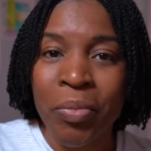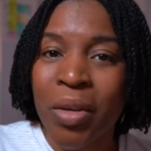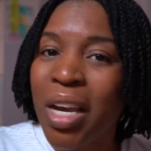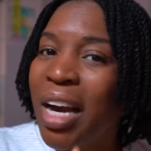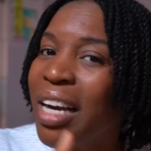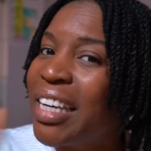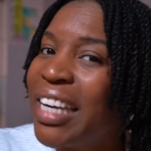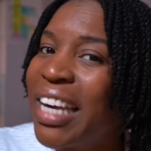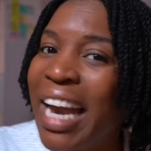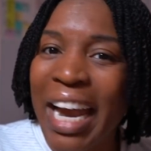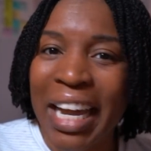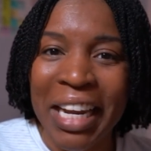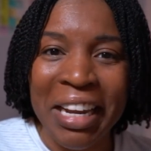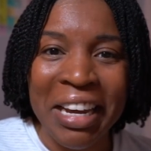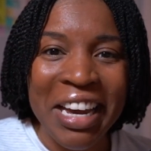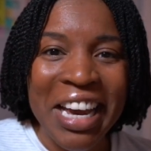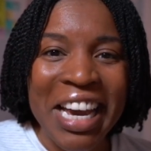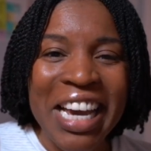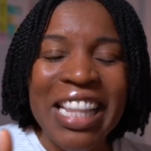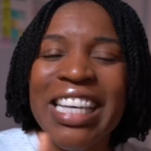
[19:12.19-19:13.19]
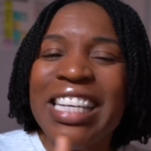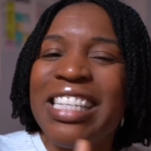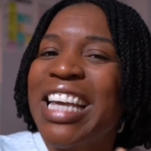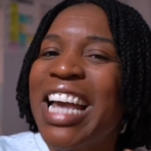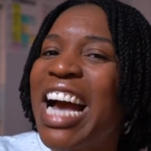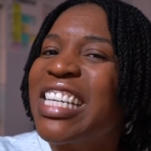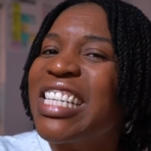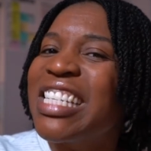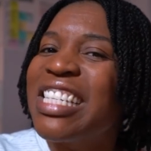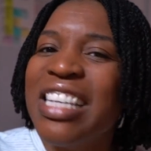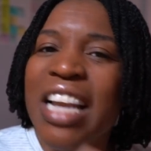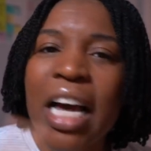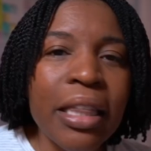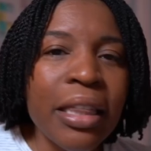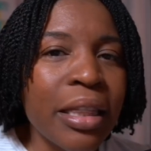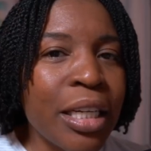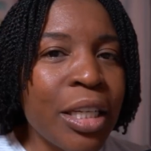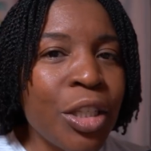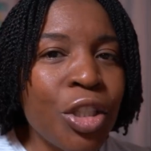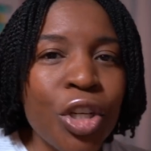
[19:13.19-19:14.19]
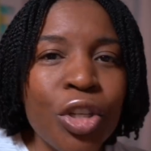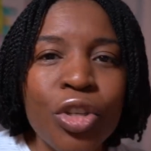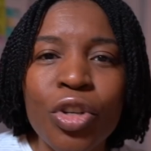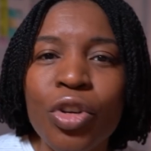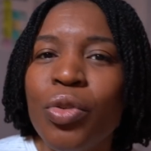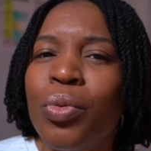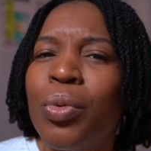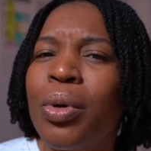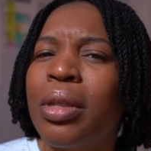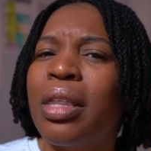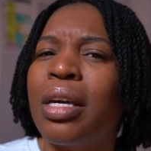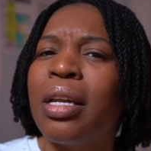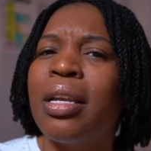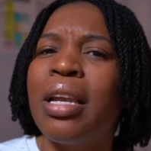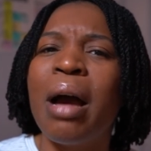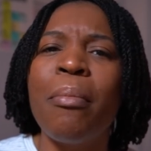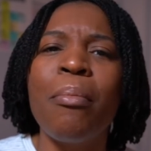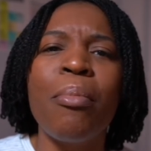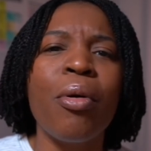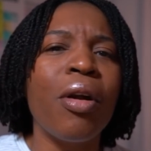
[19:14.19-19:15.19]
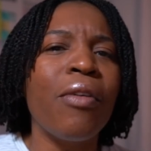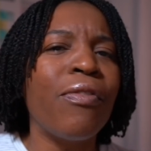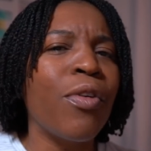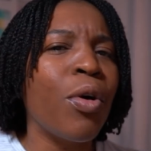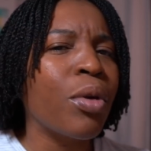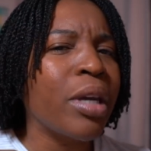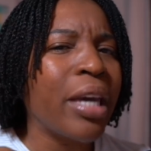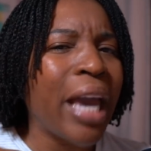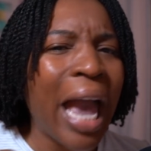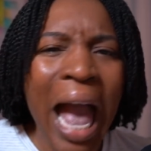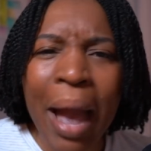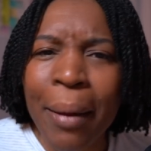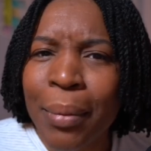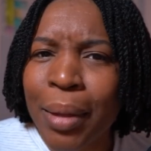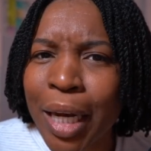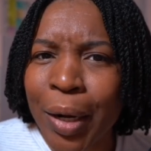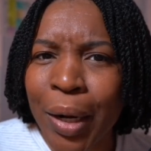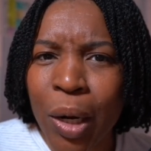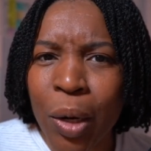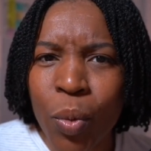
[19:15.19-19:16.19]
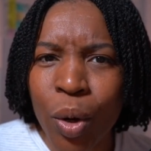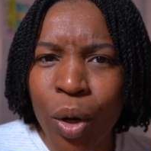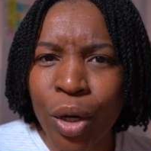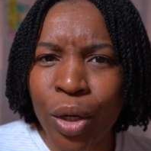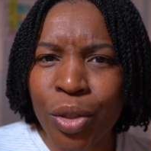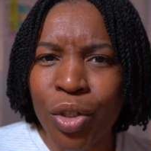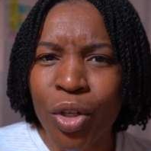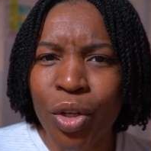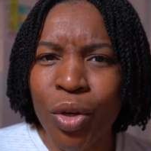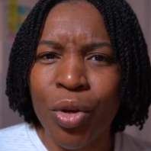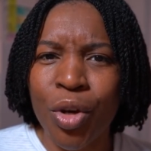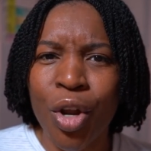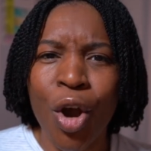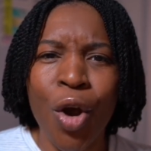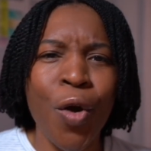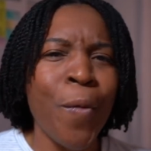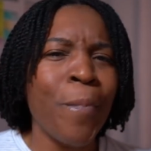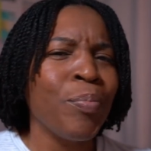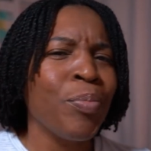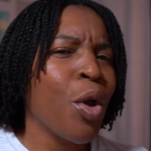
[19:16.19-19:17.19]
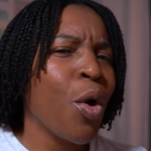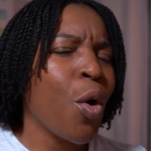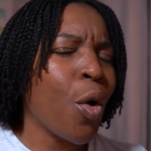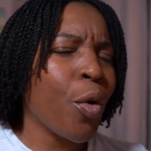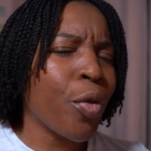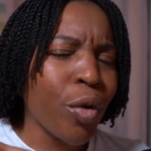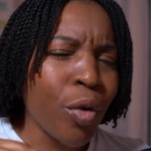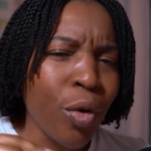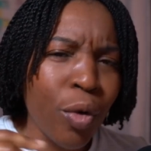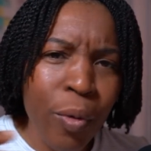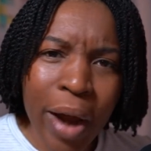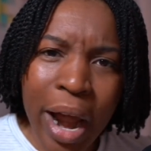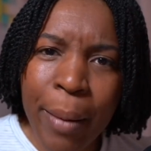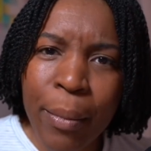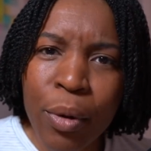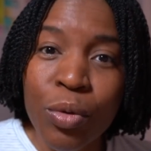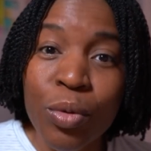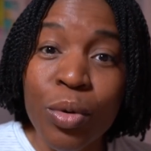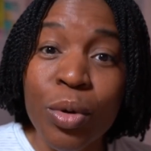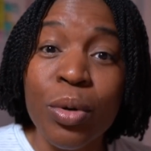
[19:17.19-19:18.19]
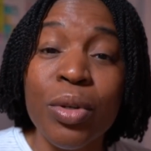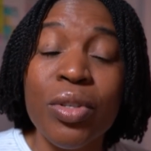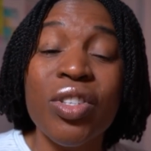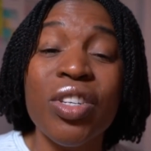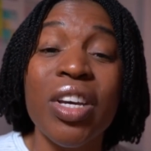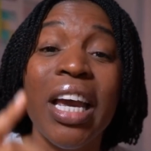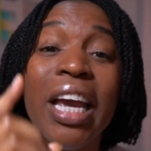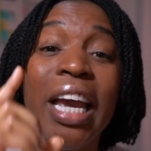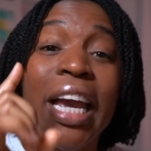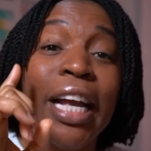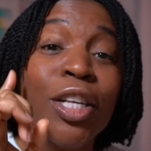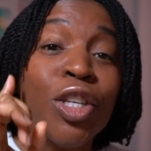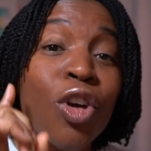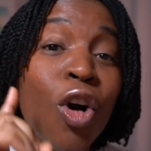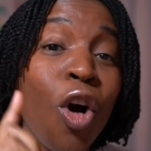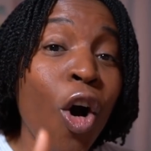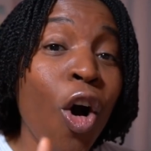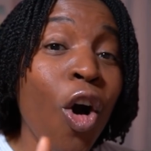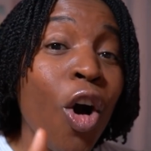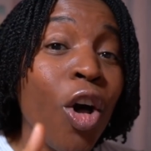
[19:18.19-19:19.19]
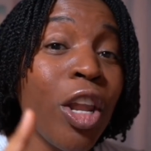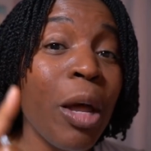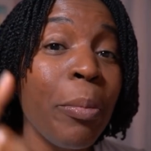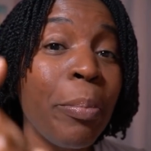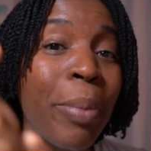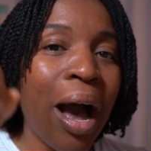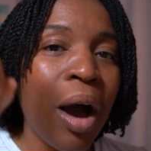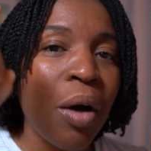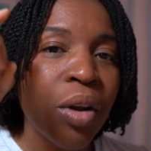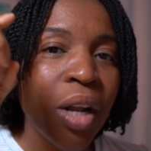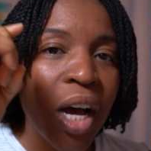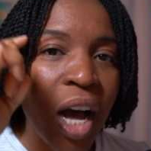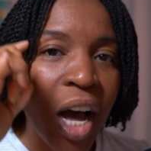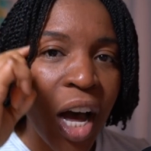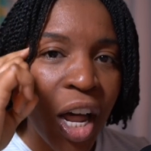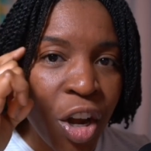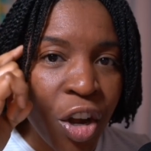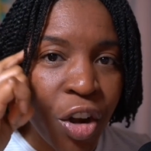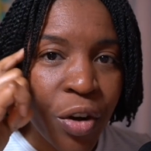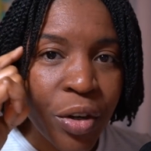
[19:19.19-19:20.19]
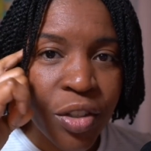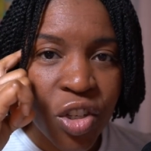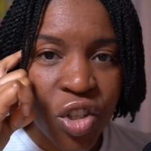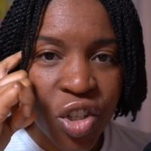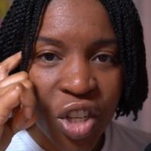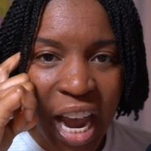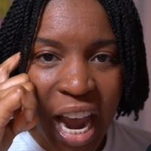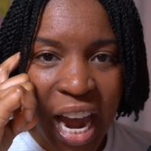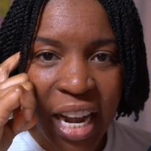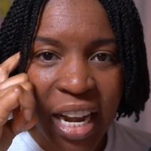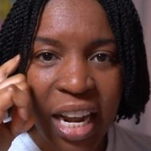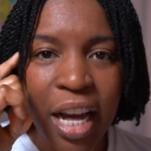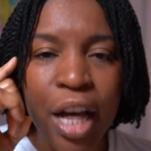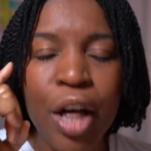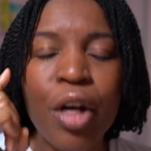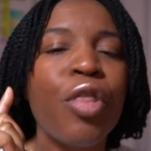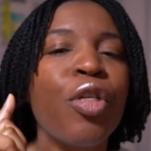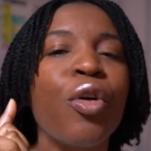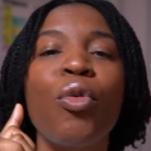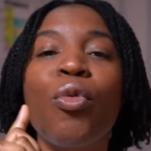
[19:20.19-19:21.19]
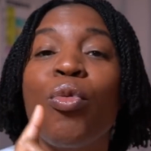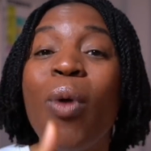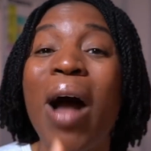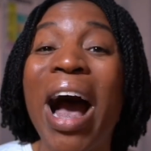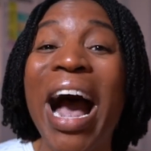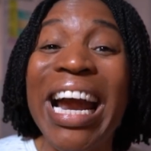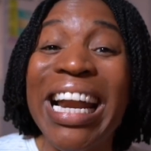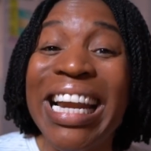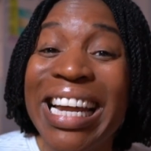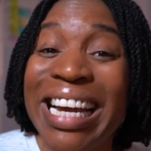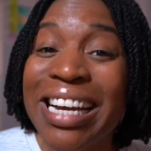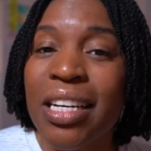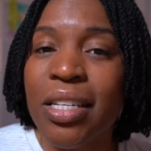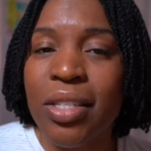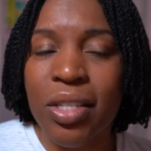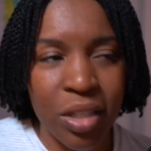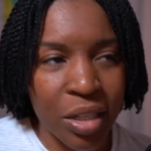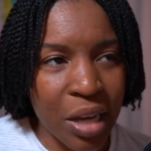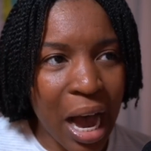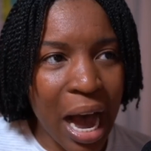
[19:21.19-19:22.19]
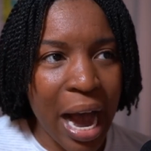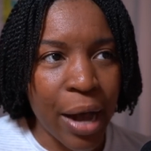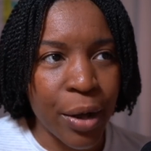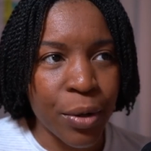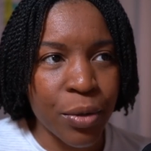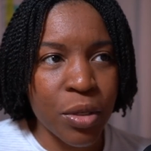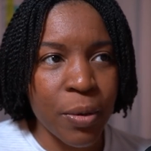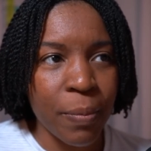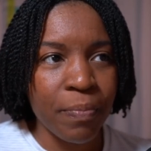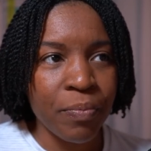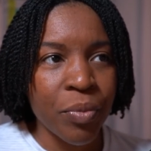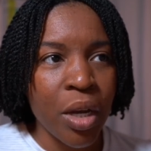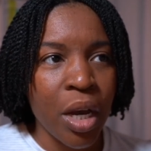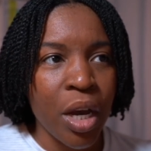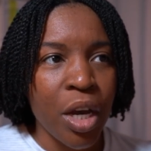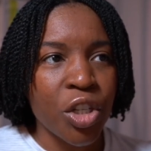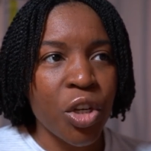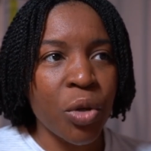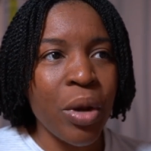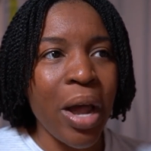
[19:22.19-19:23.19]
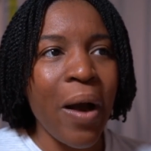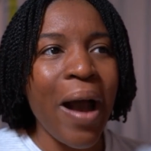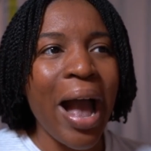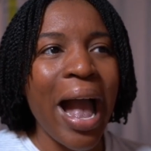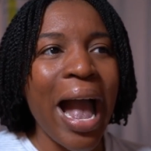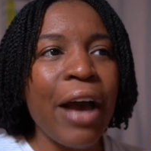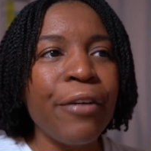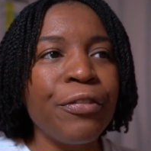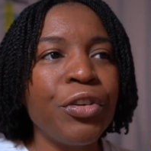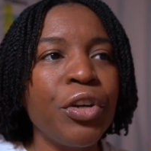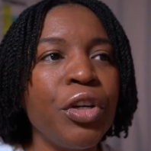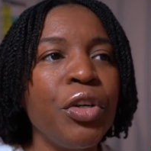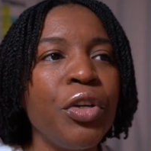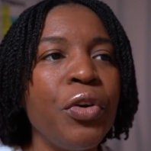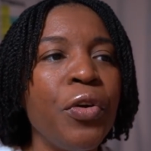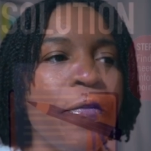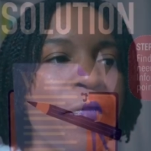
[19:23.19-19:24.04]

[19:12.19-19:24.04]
Again, this has nothing to do with the number of vocabulary words you know or the grammar rules. It's all about understanding the writing styles. So now after you've